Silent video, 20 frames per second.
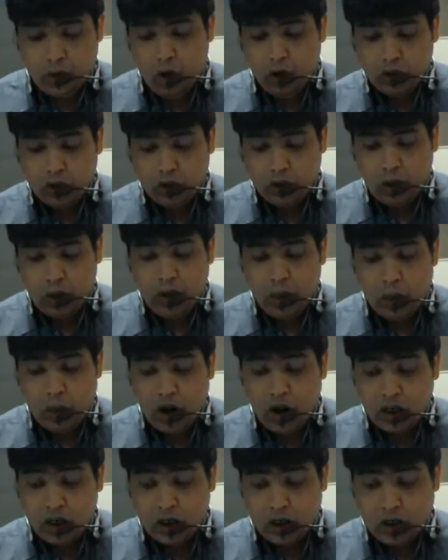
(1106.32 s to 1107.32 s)
the cost
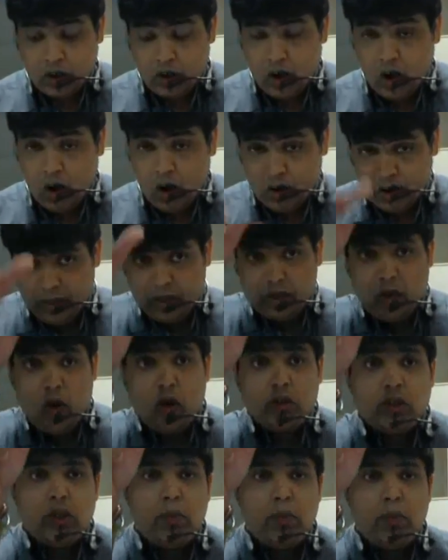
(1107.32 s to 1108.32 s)
of the product of
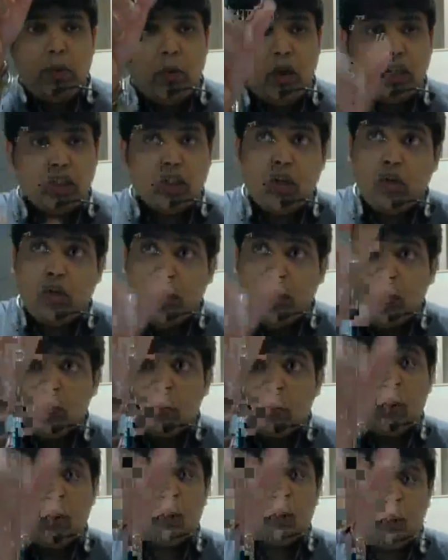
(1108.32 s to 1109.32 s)
the cost of reproduction
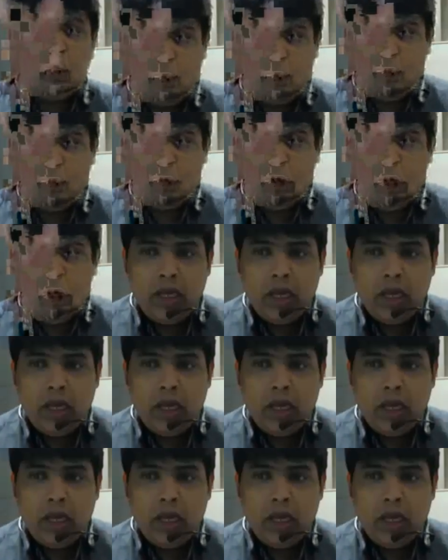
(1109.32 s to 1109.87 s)
of each product.